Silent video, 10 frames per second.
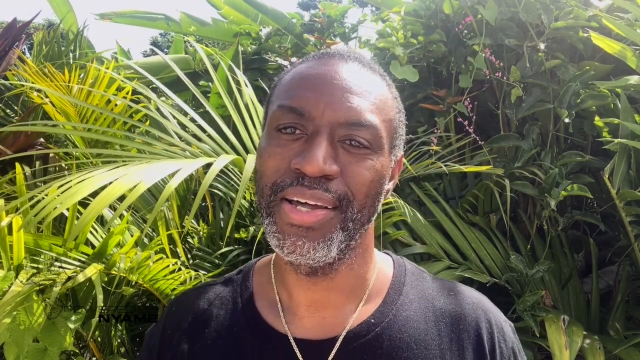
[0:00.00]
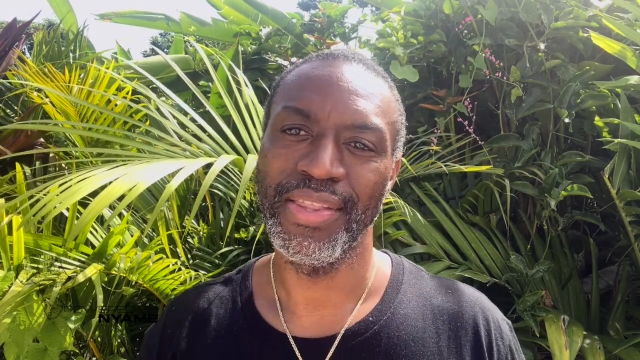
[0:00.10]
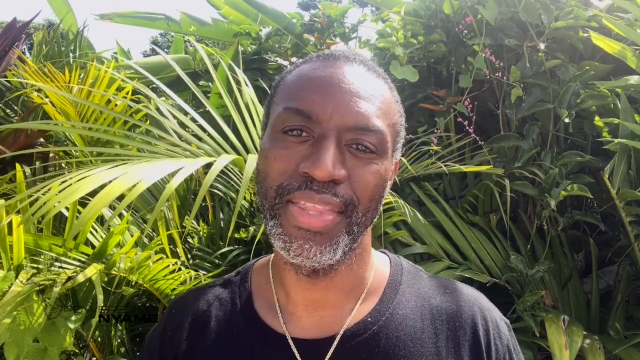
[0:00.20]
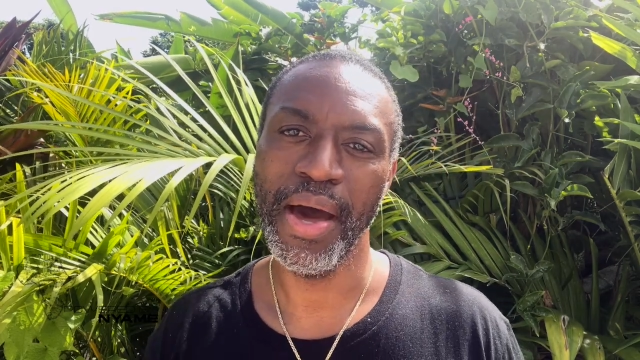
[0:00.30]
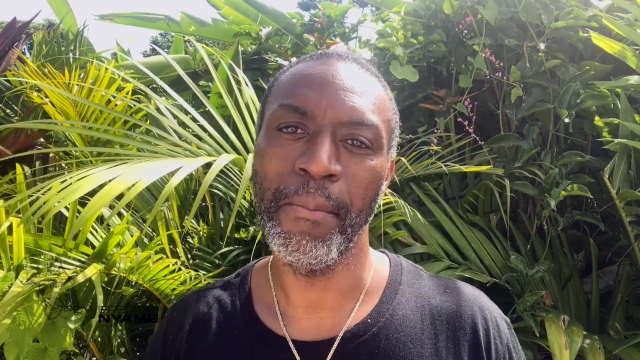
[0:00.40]

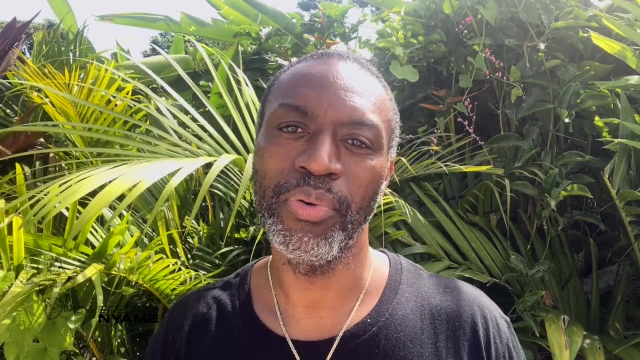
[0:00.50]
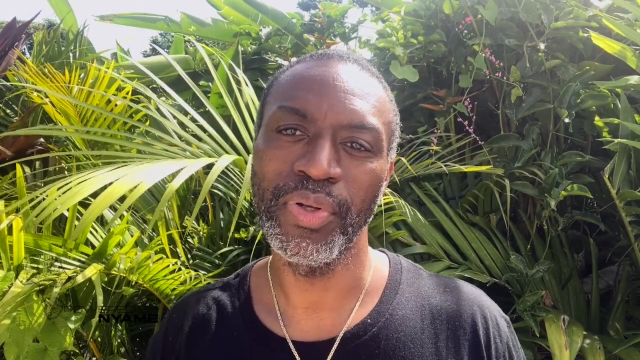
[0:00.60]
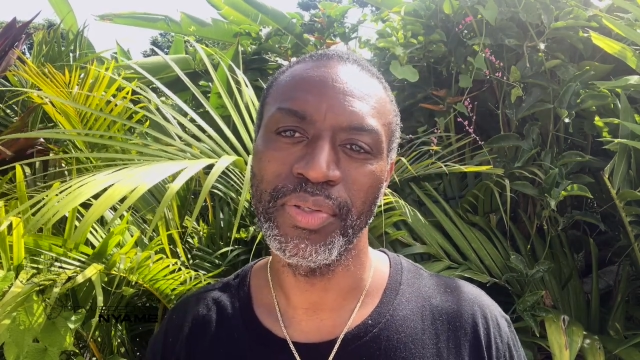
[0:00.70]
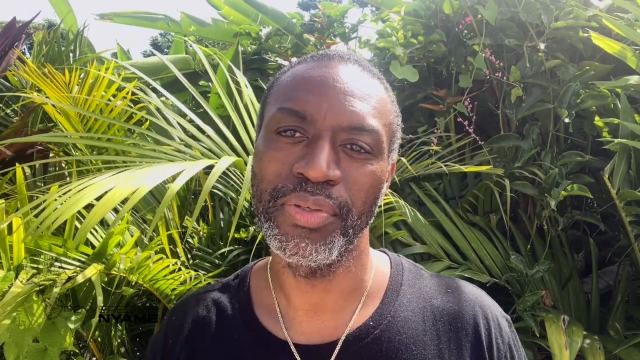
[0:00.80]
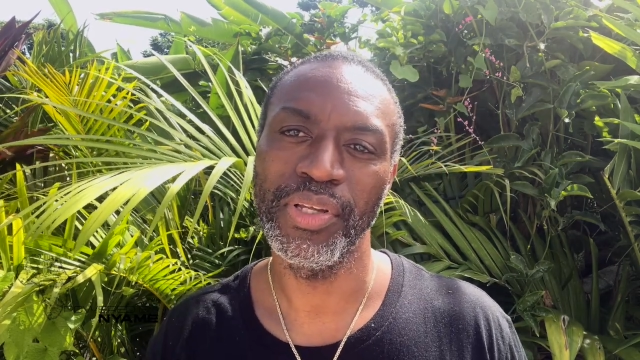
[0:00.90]
that
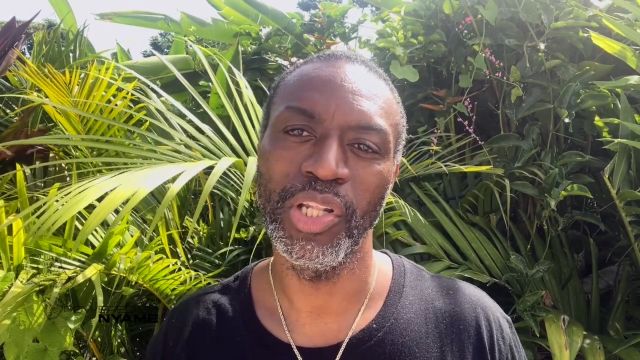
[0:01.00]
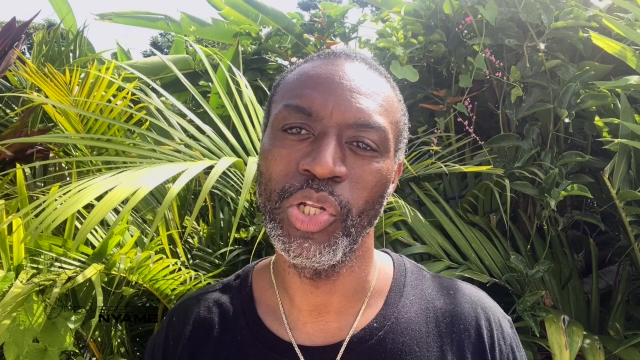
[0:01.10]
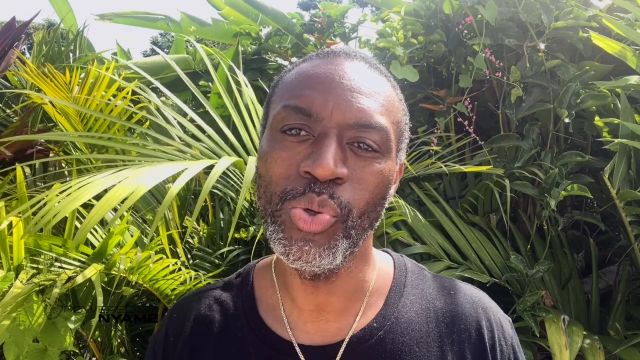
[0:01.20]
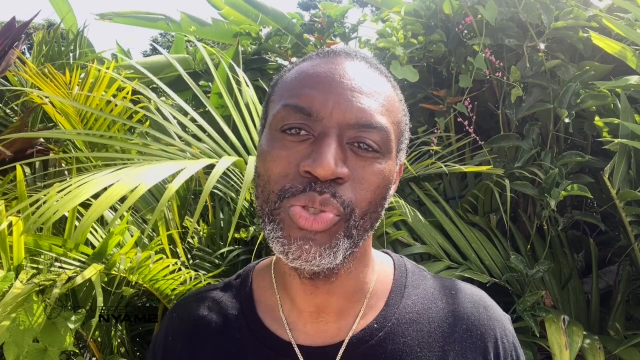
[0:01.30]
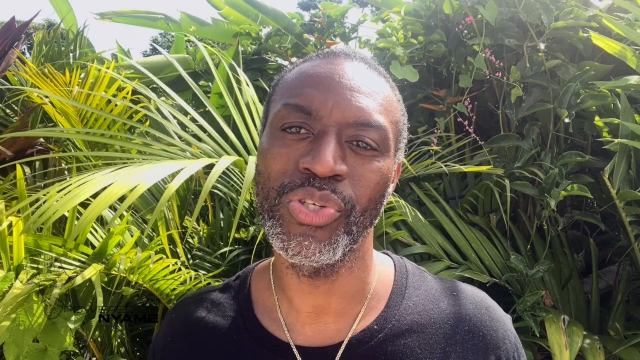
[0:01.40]
bullet
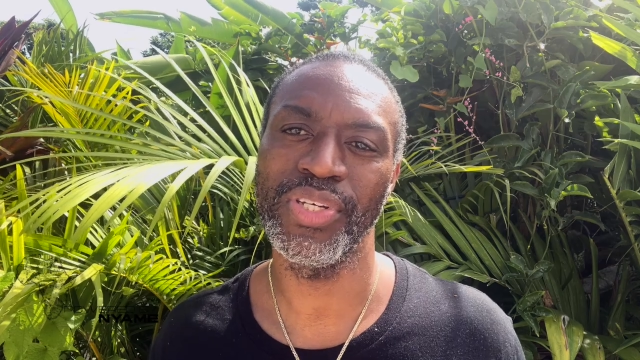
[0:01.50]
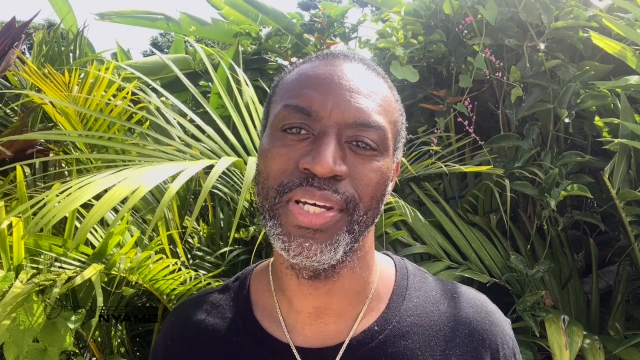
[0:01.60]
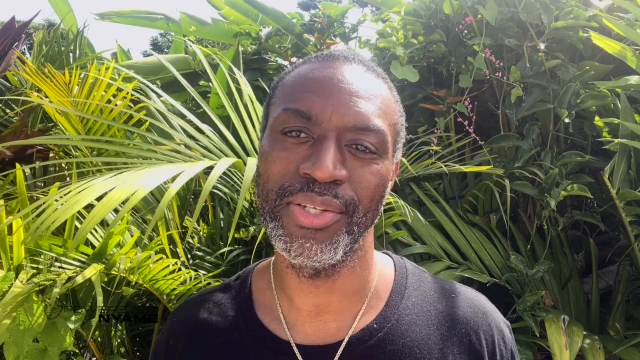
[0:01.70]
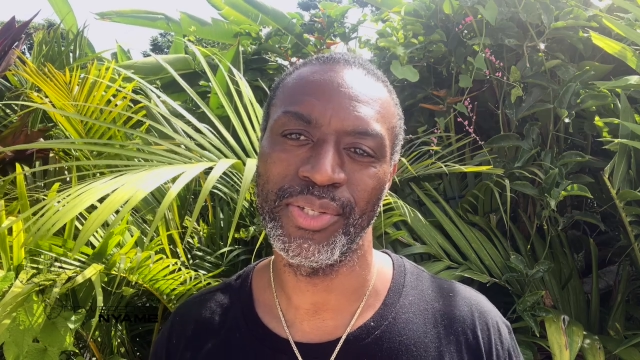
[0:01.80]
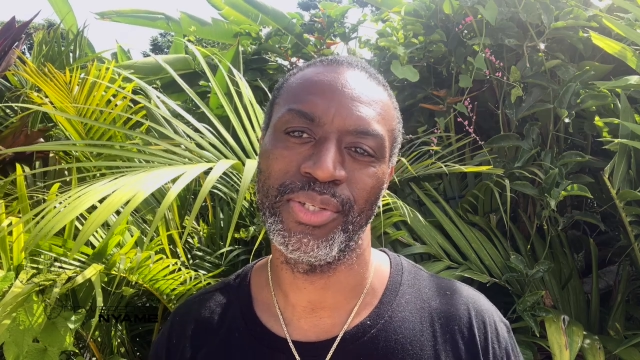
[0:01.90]
loses
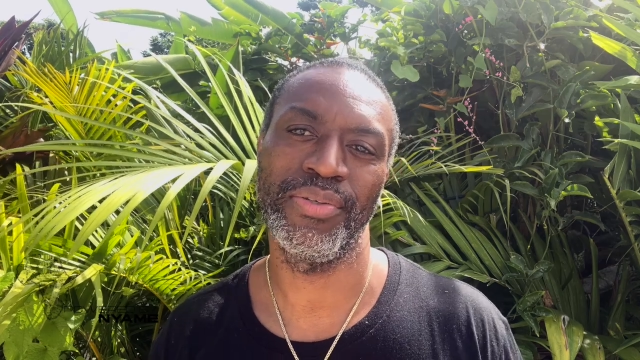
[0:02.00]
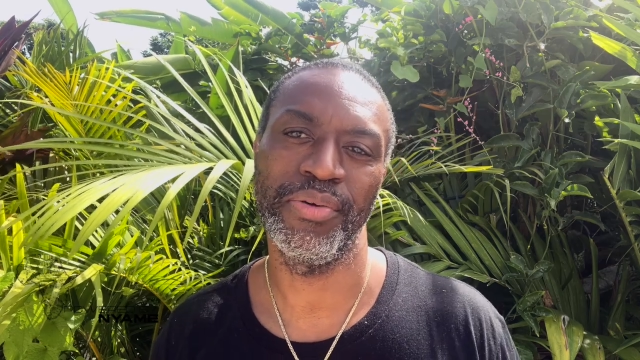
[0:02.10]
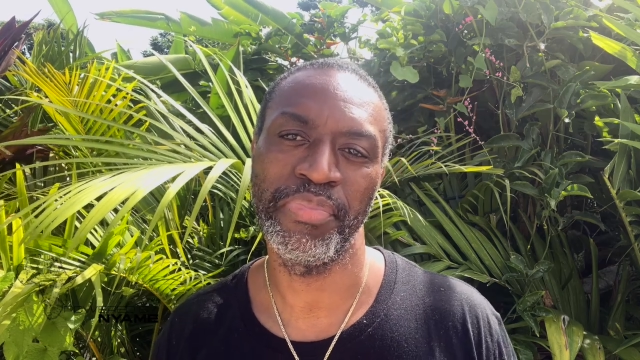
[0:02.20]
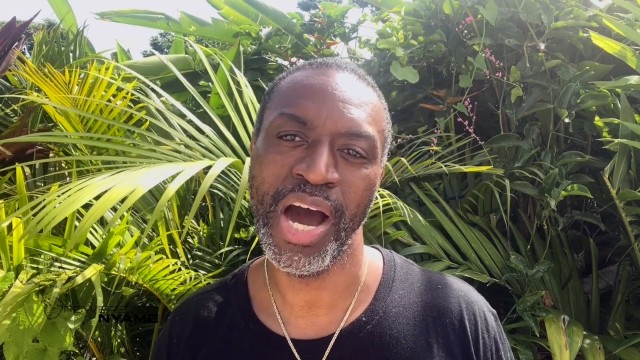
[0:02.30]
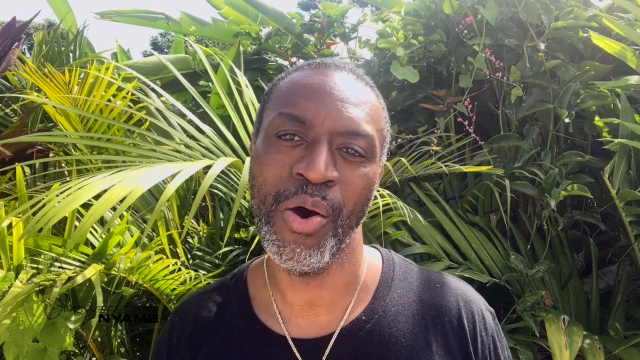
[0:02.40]
its
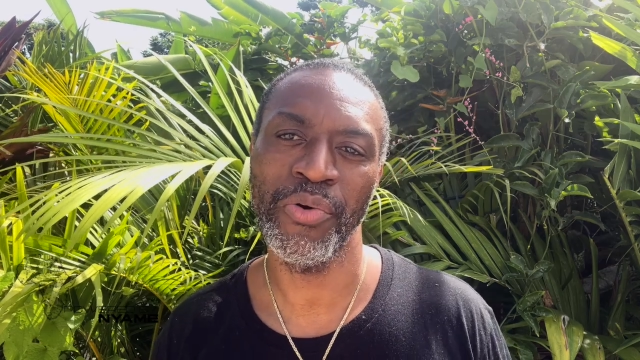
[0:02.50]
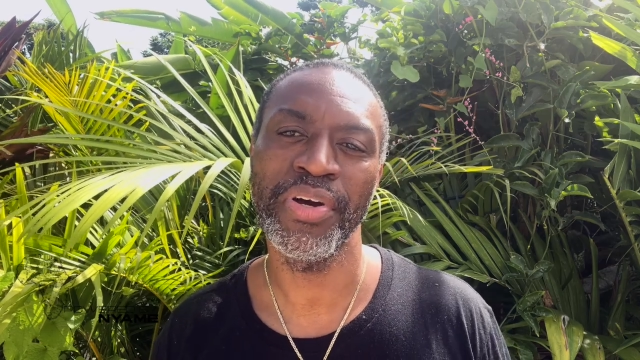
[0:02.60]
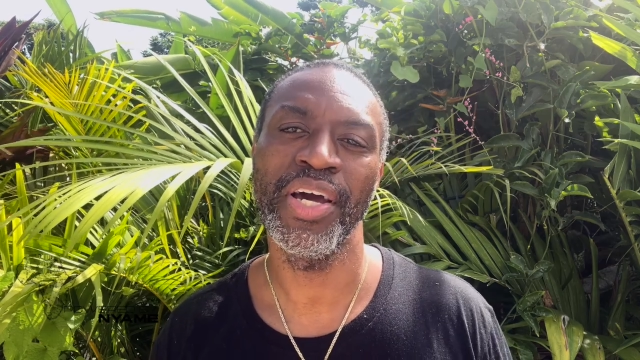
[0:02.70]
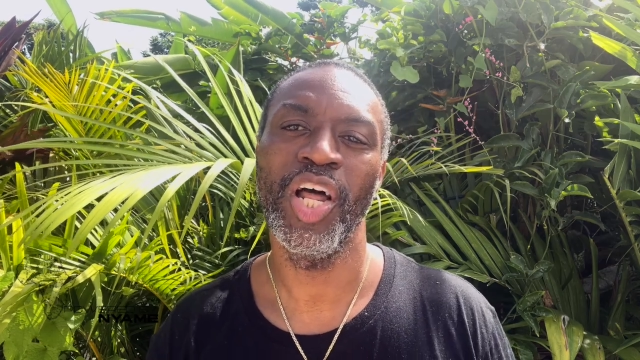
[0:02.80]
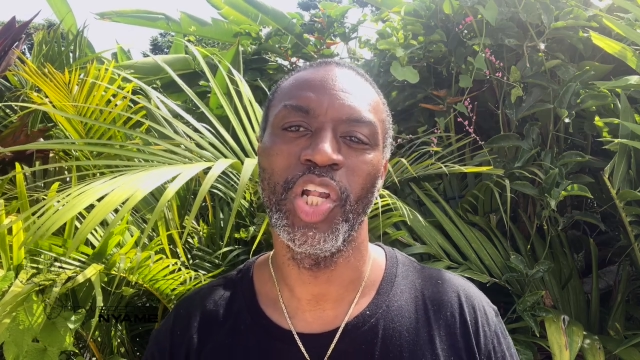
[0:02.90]

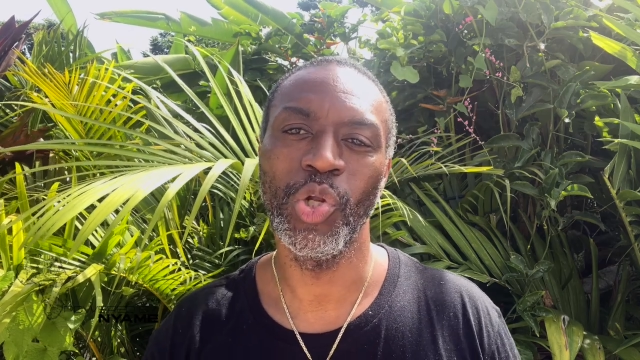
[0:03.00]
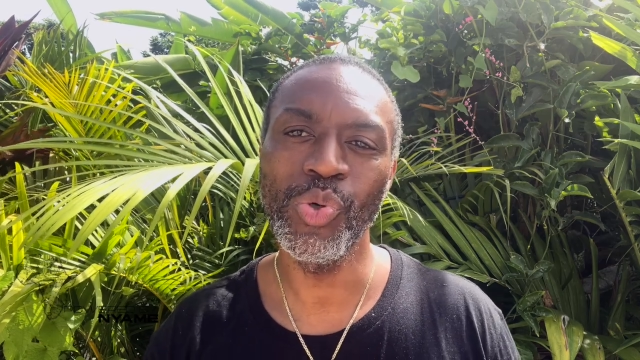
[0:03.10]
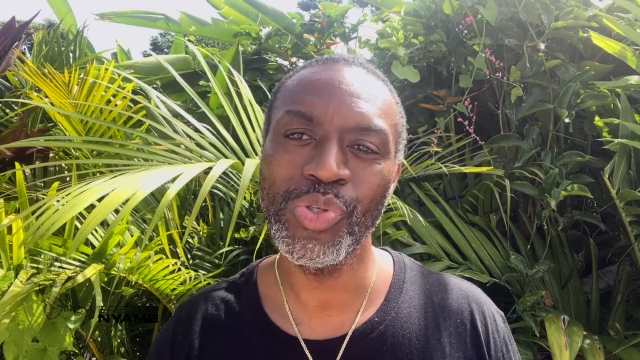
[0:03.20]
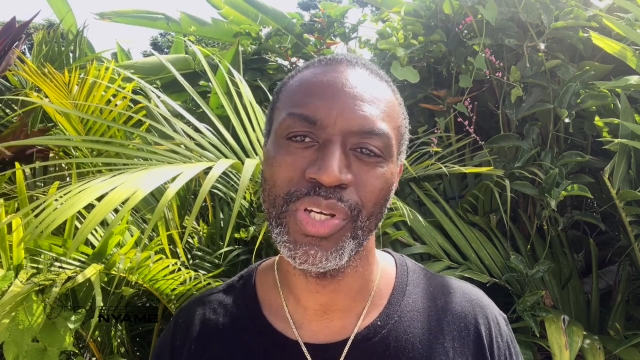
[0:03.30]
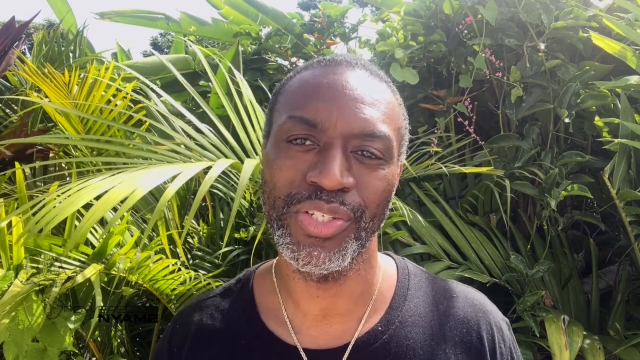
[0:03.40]
power,
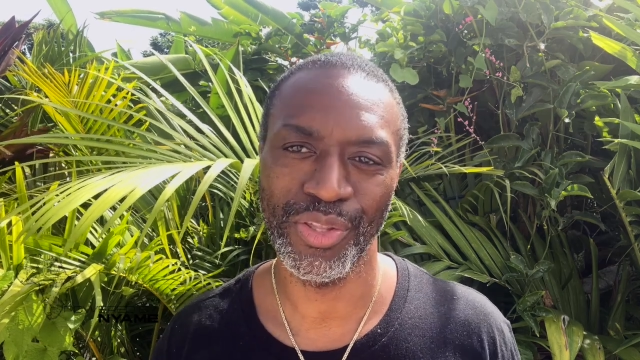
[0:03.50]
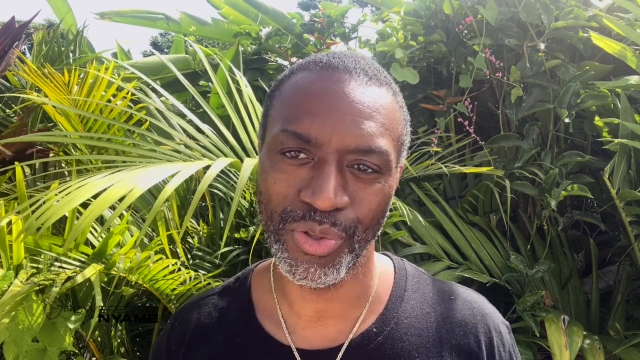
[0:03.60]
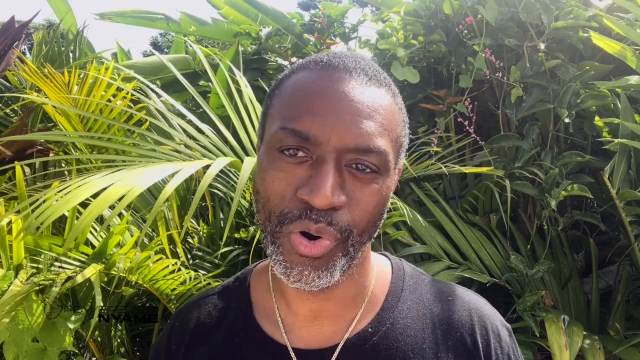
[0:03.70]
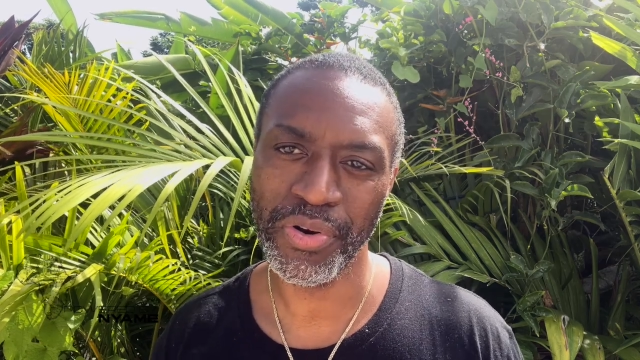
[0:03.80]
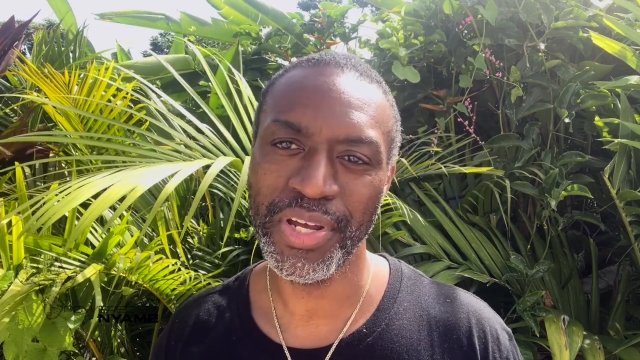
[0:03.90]
loses its
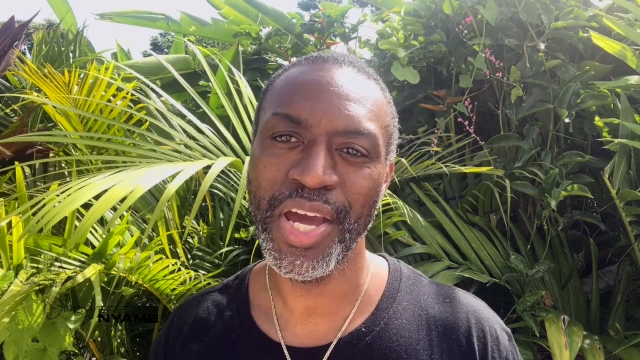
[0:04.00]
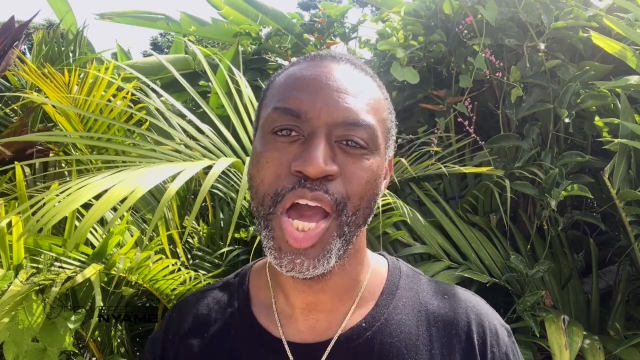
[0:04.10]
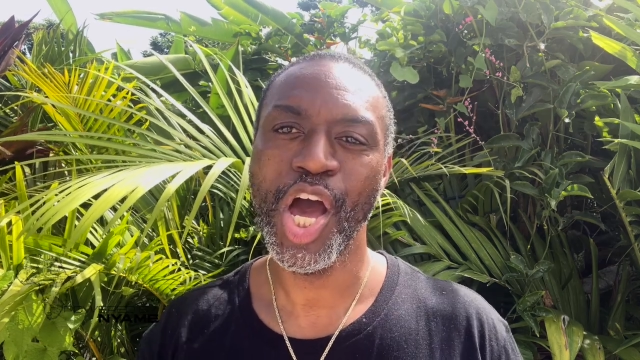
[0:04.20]
authority,